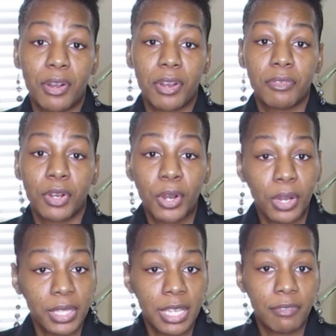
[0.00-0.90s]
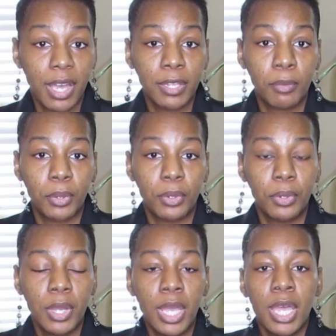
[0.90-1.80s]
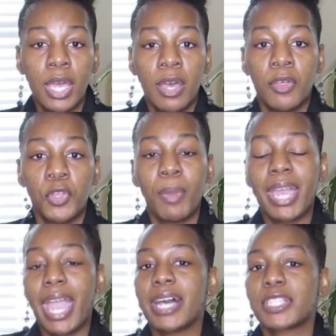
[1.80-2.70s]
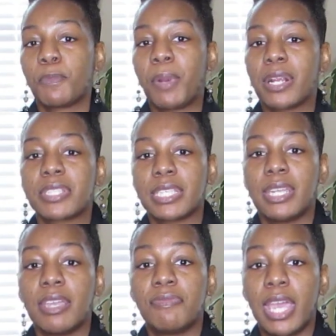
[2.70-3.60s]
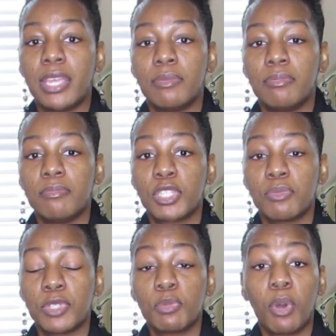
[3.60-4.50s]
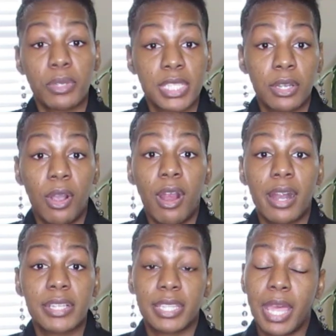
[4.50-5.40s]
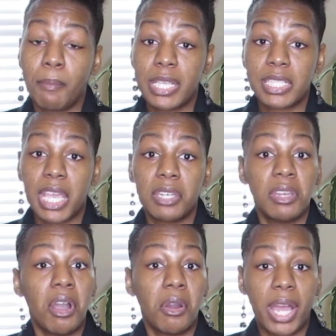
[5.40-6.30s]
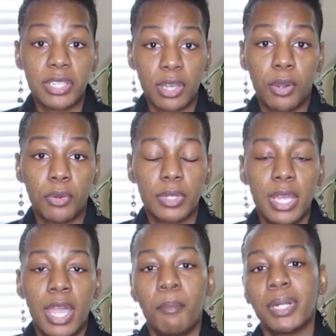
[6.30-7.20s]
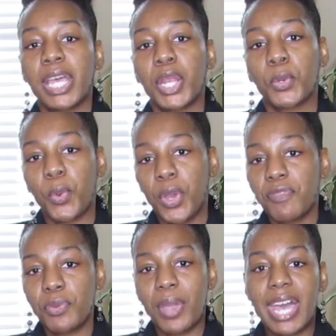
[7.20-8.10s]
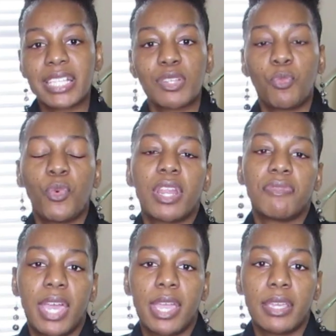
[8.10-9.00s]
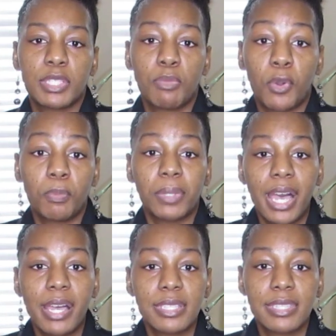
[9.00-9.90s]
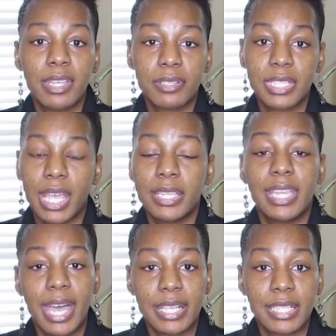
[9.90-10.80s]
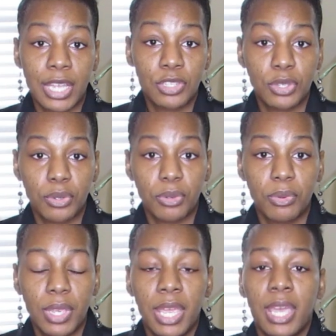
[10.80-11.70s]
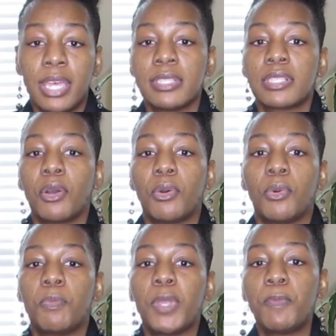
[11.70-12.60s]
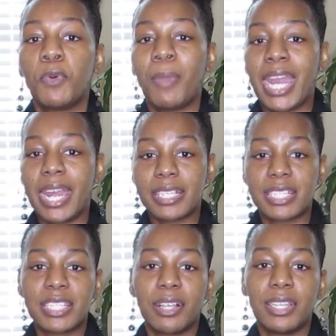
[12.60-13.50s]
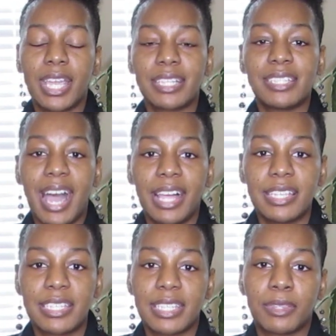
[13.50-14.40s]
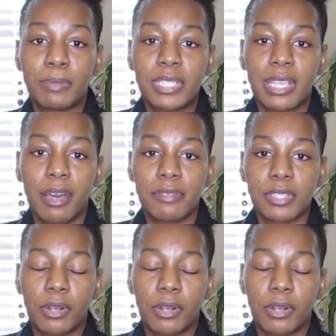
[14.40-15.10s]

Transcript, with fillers: are currently available, you may ask a person if they smoke cigars, and they may say, no, I don't. But later on, if you ask someone if they smoke blunts, they'll say, yes, I do. And so people may not necessarily acknowledge themselves